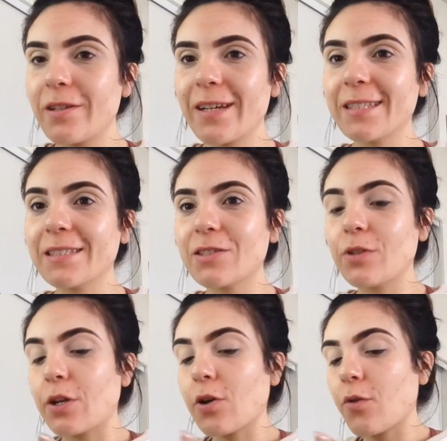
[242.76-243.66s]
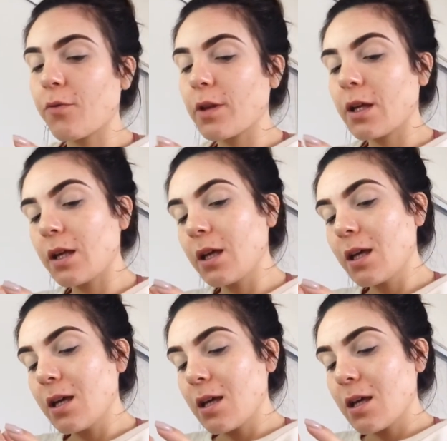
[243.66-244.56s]
you guys soon and hopefully
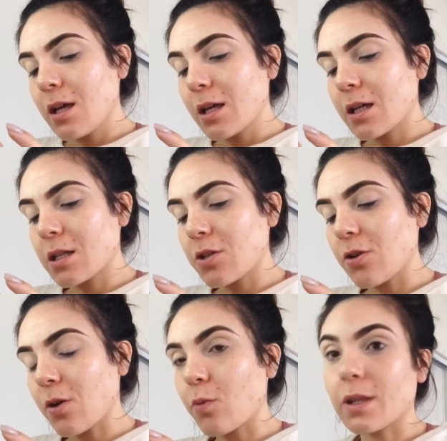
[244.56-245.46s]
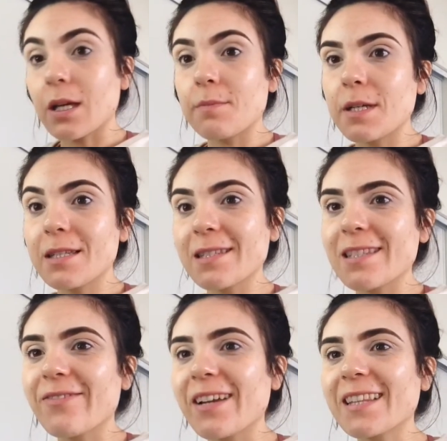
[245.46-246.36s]
continue on with the updates and
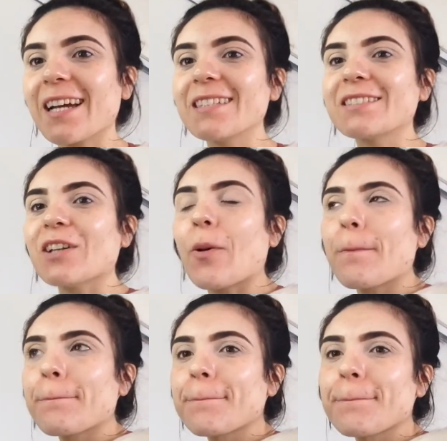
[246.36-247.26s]
stuff like that. So,